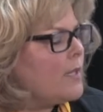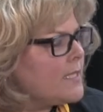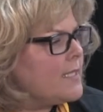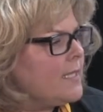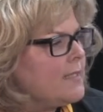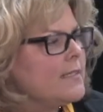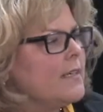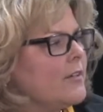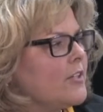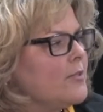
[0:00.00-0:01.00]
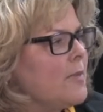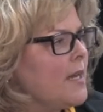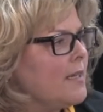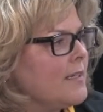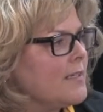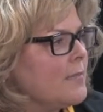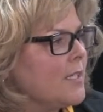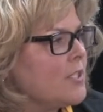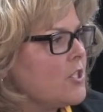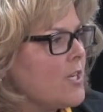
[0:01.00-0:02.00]
What stands out in your mind as the
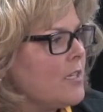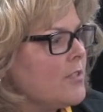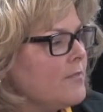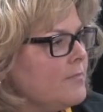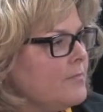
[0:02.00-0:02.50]
biggest change?